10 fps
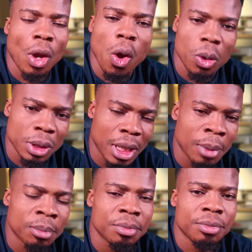hug
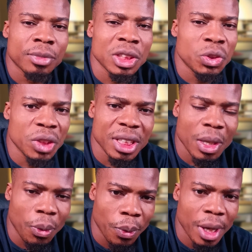them, treat
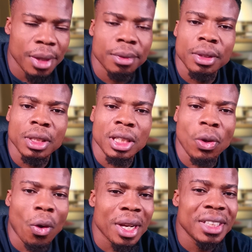them well,
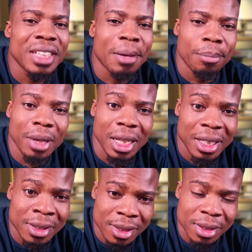collect their
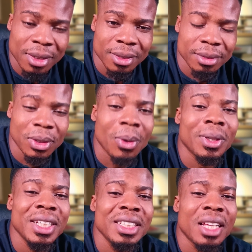blessing.
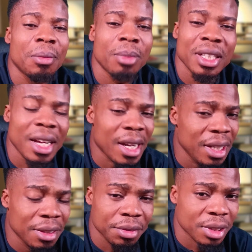Collect that blessing. I
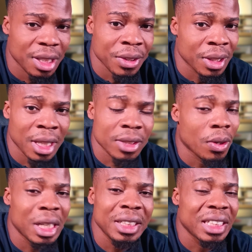can't emphasize on that.
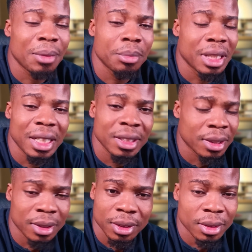Collect their
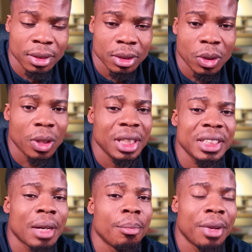blessing. Collect
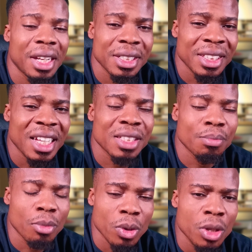their blessing as
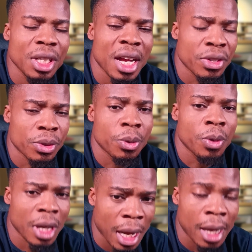much as you
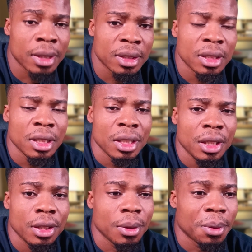can.
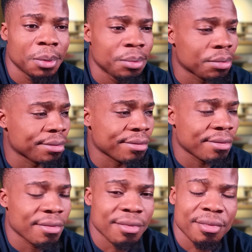You know,
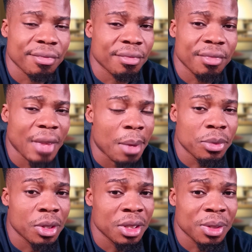I'm
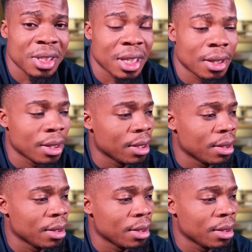sorry to say,